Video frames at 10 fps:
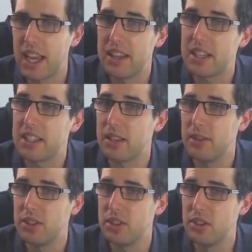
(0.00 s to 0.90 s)
Okay, that's another
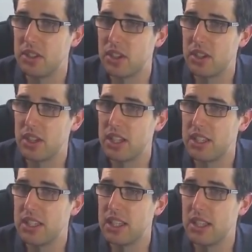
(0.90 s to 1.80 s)
reason so you
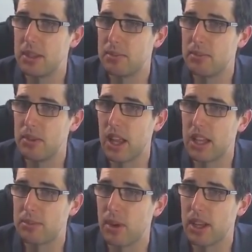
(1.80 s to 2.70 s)
can see that the
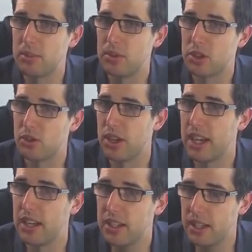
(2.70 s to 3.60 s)
last product was
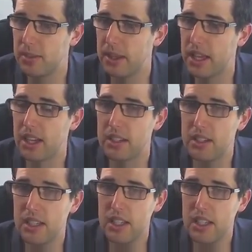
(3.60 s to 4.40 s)
created about